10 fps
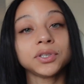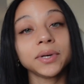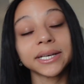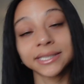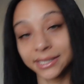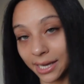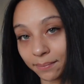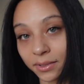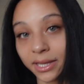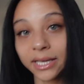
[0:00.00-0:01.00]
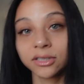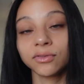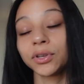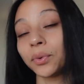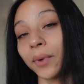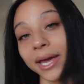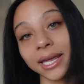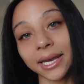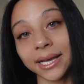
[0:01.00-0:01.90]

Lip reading: to accept things for the way it